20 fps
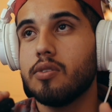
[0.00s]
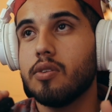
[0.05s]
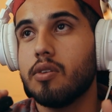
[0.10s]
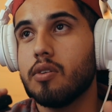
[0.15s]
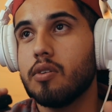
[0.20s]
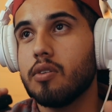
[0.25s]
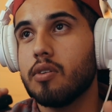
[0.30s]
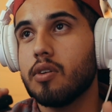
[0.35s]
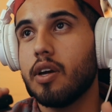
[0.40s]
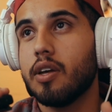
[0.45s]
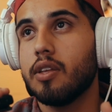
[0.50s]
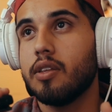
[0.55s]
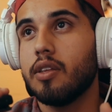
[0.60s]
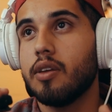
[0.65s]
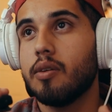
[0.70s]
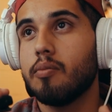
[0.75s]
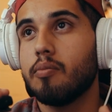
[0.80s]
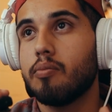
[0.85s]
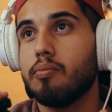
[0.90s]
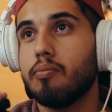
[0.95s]
song, and
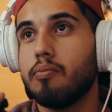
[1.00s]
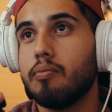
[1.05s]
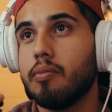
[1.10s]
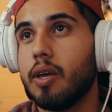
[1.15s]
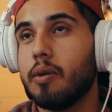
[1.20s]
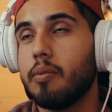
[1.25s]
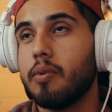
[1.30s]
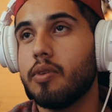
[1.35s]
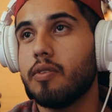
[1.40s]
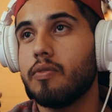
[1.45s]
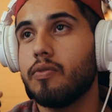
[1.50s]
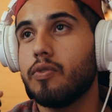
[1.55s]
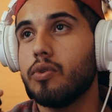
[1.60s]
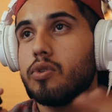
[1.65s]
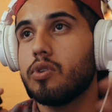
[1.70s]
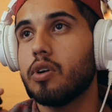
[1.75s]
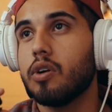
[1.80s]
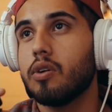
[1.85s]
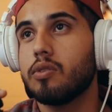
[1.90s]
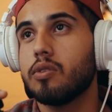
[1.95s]
then maybe in the
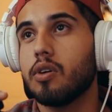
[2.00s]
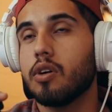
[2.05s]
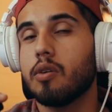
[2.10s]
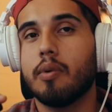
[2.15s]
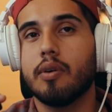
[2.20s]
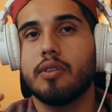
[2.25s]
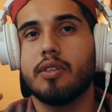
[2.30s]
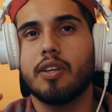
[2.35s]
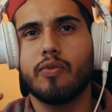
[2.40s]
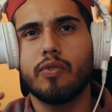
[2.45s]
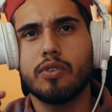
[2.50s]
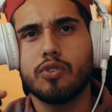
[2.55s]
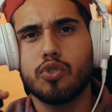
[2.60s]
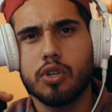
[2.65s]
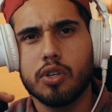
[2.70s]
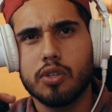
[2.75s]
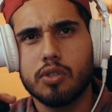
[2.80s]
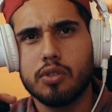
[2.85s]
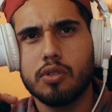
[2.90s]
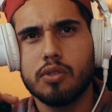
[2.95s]
future I'll talk about different
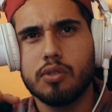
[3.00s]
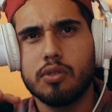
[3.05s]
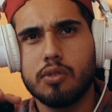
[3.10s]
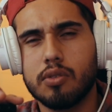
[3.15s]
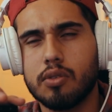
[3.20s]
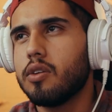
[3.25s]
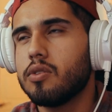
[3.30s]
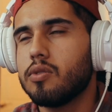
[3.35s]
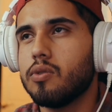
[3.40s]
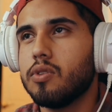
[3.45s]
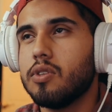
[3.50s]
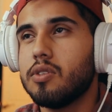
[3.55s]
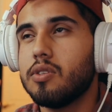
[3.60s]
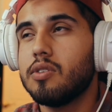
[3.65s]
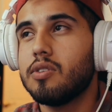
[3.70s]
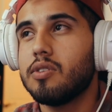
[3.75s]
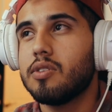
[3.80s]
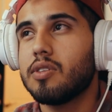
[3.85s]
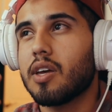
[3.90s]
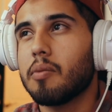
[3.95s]
structures. So this
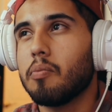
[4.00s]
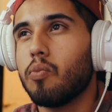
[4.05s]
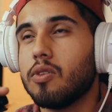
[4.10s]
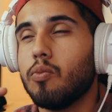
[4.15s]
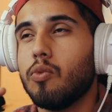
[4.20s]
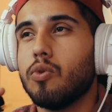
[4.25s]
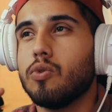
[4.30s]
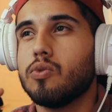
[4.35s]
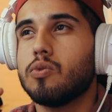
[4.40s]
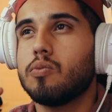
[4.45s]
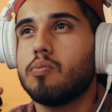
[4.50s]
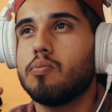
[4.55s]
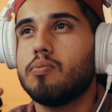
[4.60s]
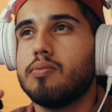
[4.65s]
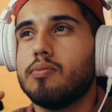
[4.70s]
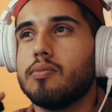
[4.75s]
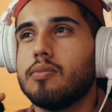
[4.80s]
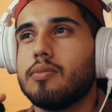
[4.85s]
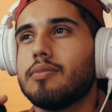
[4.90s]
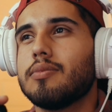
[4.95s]
is just like the most
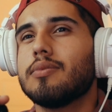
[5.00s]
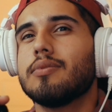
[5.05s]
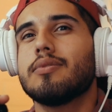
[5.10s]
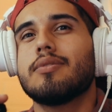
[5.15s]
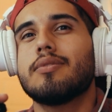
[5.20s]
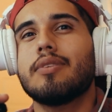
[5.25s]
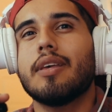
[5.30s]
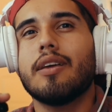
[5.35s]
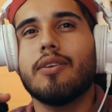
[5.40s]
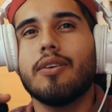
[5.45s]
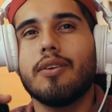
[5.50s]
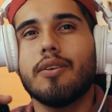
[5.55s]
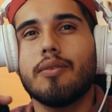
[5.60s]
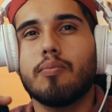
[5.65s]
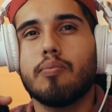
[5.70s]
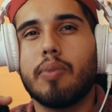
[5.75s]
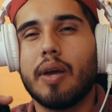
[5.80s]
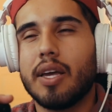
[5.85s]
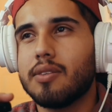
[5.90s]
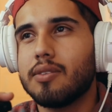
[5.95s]

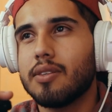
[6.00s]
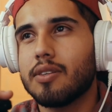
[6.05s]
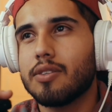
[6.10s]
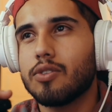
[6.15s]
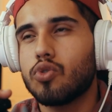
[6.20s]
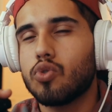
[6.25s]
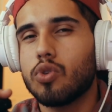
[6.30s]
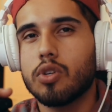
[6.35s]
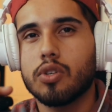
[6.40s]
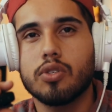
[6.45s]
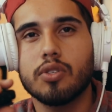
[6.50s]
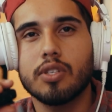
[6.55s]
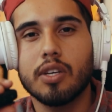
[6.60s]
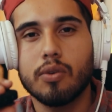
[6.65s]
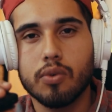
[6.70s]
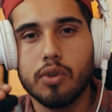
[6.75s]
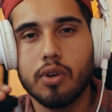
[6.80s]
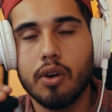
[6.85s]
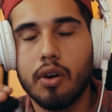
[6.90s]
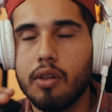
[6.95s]
standard basic structures, I
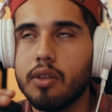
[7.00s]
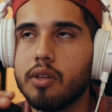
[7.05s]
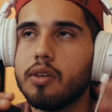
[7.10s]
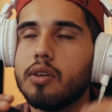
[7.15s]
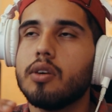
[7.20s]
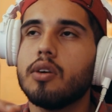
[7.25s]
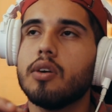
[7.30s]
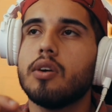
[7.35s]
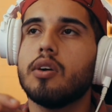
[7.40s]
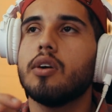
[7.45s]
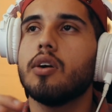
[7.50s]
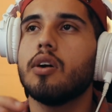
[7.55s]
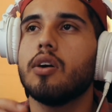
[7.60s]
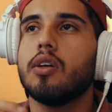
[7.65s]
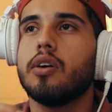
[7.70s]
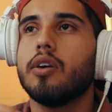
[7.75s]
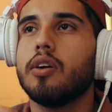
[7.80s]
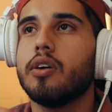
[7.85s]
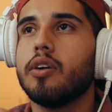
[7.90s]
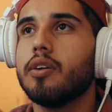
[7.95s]
would call it.
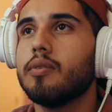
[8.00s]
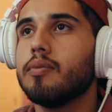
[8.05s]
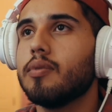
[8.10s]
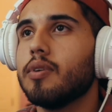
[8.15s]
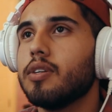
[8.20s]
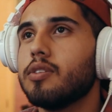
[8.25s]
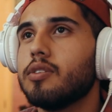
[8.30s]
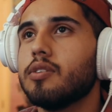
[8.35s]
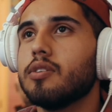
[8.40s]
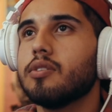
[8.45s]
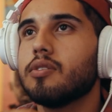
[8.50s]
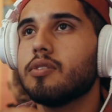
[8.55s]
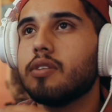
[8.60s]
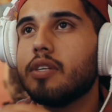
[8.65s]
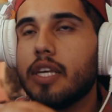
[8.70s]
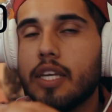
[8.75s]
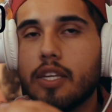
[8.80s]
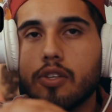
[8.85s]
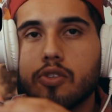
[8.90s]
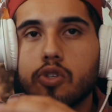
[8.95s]
It's just
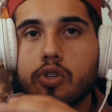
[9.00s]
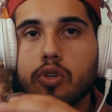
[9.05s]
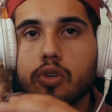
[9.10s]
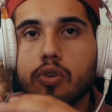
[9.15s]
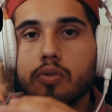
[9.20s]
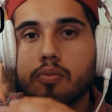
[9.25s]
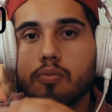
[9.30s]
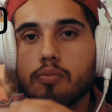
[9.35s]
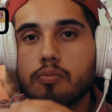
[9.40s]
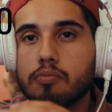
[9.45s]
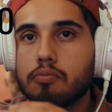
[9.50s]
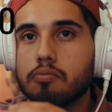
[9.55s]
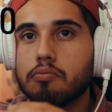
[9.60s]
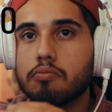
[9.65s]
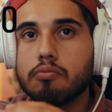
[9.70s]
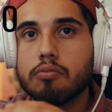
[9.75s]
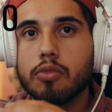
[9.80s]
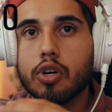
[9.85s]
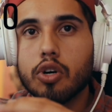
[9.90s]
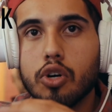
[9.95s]
intro,
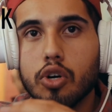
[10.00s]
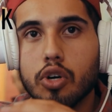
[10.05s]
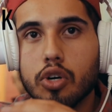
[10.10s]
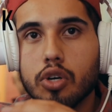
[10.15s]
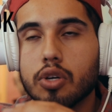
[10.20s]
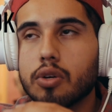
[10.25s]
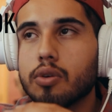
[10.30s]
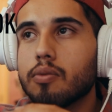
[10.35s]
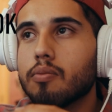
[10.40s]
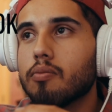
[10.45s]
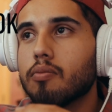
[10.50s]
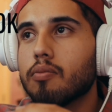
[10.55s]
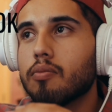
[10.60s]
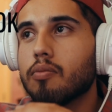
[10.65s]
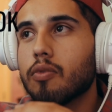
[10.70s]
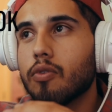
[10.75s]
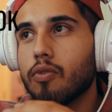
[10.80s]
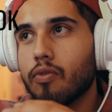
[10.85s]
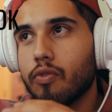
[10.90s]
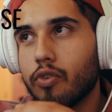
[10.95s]
hook,
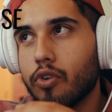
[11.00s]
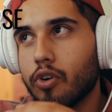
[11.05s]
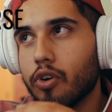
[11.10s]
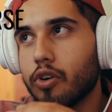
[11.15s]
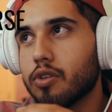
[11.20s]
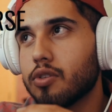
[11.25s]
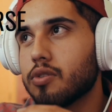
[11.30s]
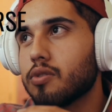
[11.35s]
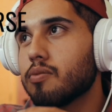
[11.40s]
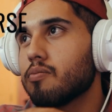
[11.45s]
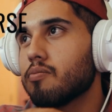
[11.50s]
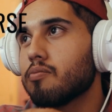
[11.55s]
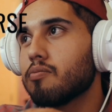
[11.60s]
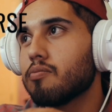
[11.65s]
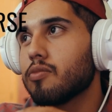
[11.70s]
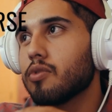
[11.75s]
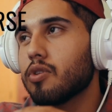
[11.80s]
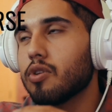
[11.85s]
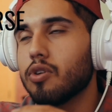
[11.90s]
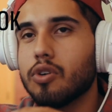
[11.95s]
verse,
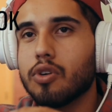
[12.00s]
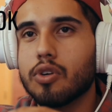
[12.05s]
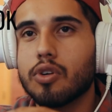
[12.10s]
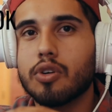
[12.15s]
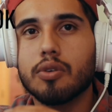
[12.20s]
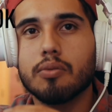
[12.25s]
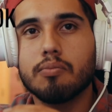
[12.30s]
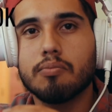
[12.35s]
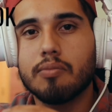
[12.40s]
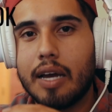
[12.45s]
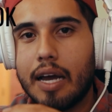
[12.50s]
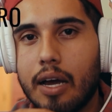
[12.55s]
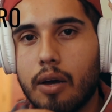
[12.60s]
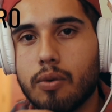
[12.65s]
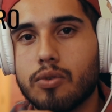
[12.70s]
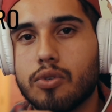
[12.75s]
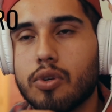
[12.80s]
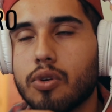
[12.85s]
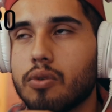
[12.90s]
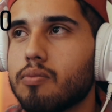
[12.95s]
hook,
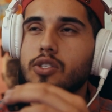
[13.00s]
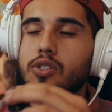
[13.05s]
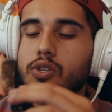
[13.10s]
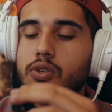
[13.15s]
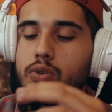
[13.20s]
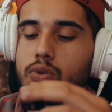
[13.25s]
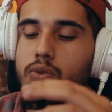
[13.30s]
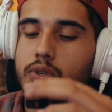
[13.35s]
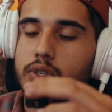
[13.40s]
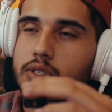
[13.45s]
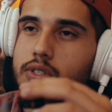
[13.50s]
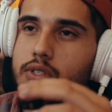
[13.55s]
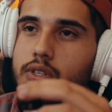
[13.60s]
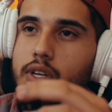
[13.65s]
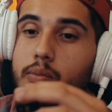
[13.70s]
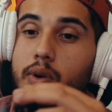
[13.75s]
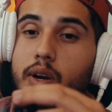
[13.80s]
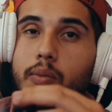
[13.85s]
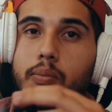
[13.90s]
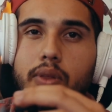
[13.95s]
outro. Intro is,
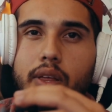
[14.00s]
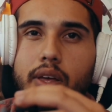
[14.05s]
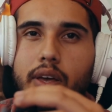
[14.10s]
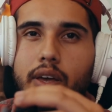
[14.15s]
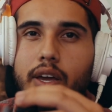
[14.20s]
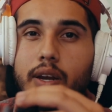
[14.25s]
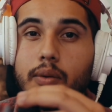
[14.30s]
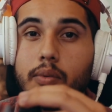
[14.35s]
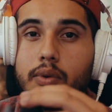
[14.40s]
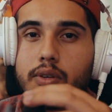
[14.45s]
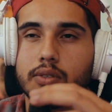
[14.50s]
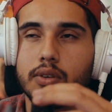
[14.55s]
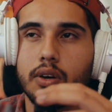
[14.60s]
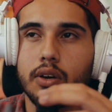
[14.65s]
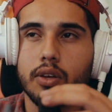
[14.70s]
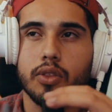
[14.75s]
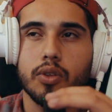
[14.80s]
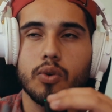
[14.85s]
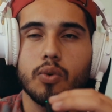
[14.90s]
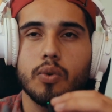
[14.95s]
I'm going to play and I'm going to
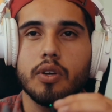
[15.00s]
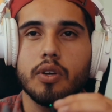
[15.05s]
talk through